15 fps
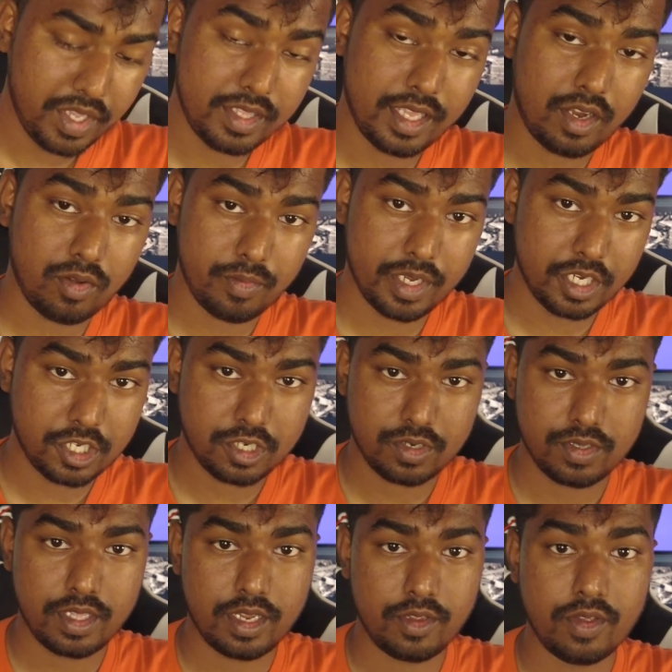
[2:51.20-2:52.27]
that'll make
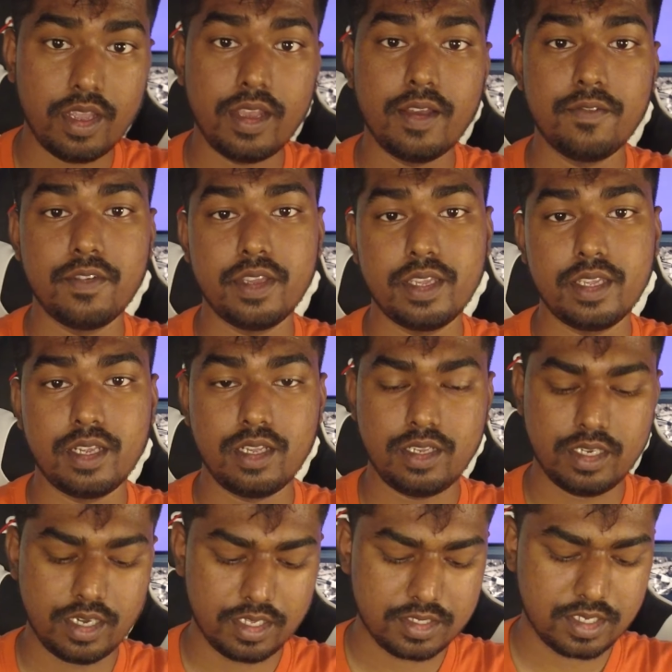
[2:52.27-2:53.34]
sure that you have a
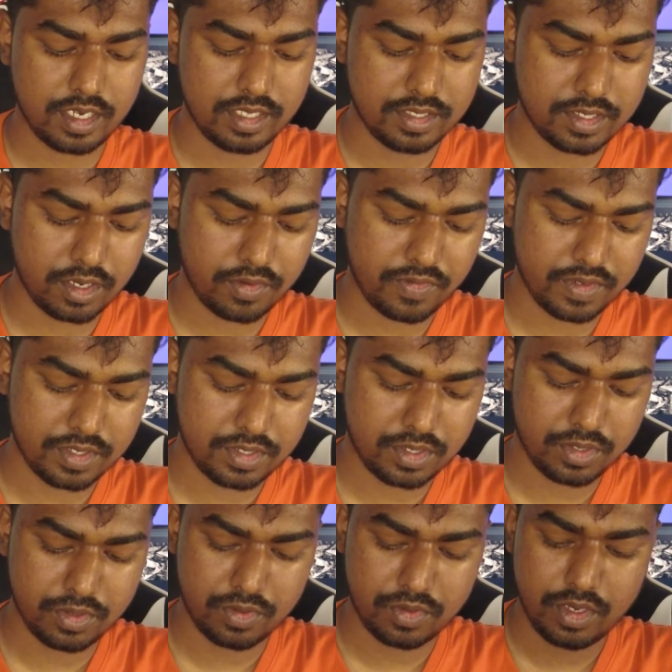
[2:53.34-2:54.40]
nice clean surface
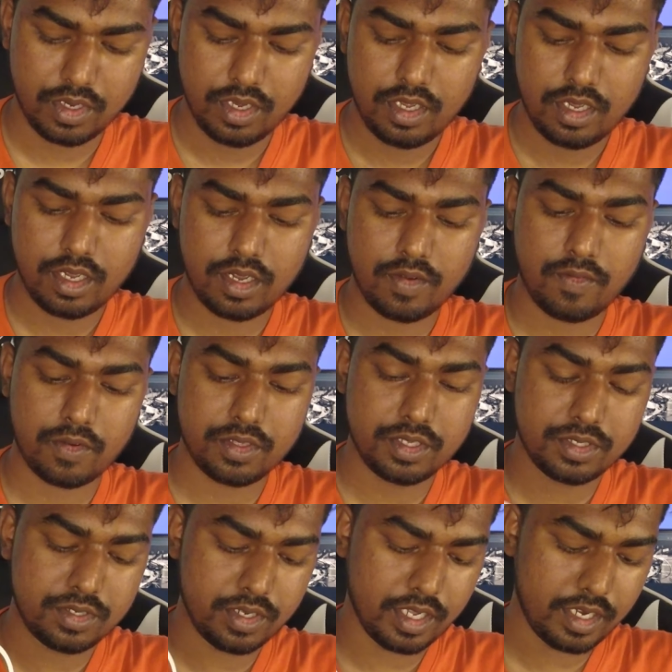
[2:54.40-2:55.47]
to for
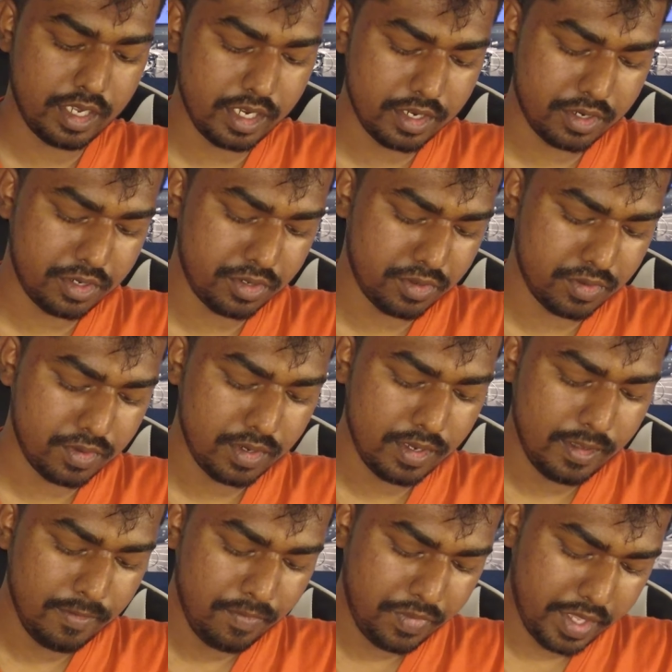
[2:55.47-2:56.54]
these to adhere to.
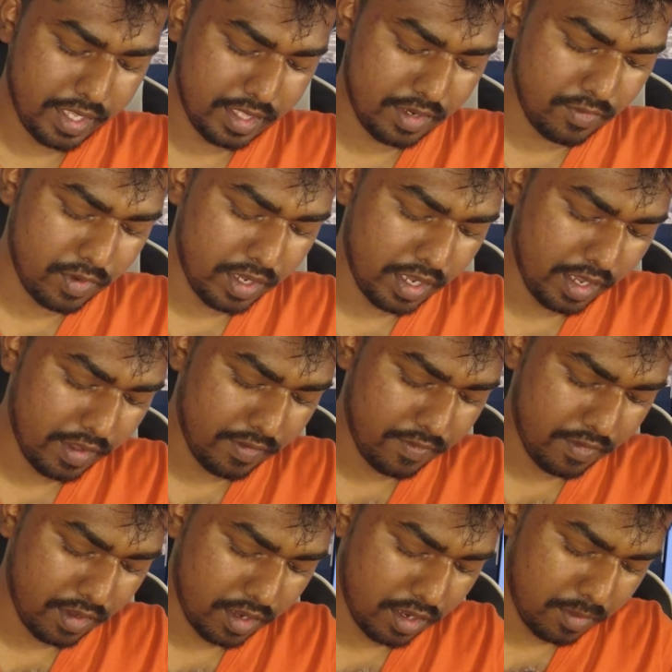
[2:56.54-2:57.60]
And then we have
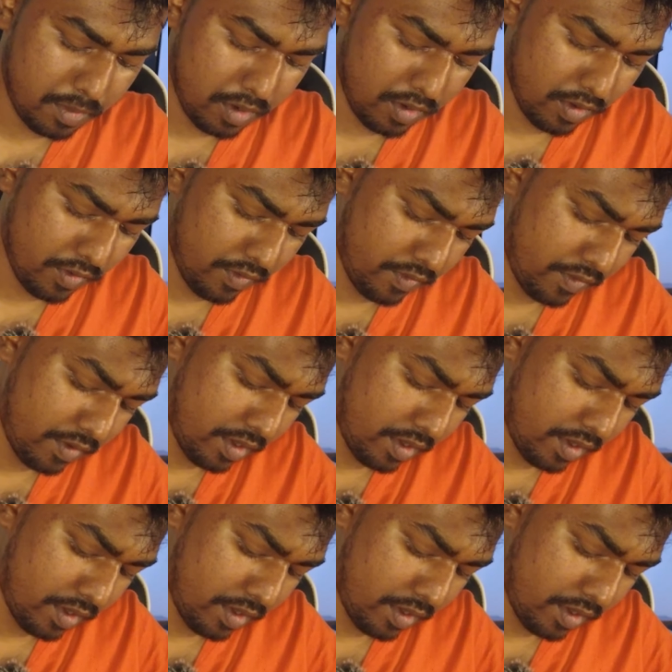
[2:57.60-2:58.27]
a couple of